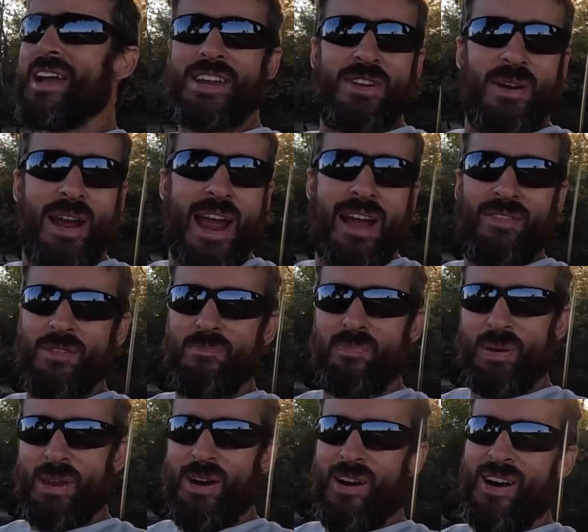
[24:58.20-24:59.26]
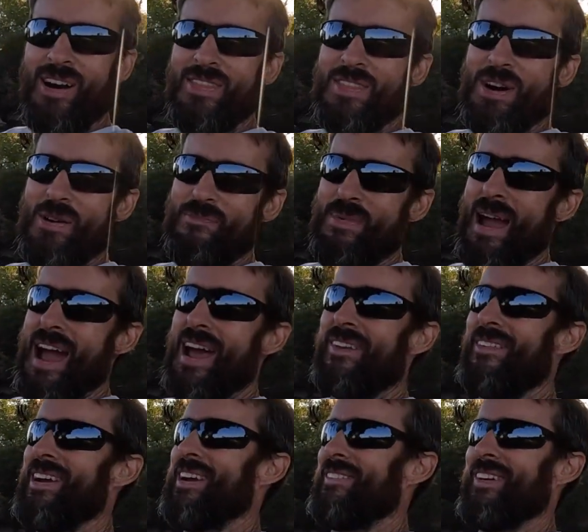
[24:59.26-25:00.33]
yet you haven't been on the Mad
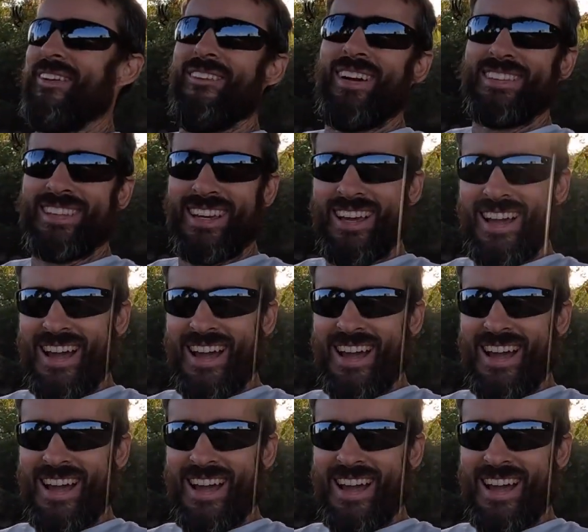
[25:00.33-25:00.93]
River. What the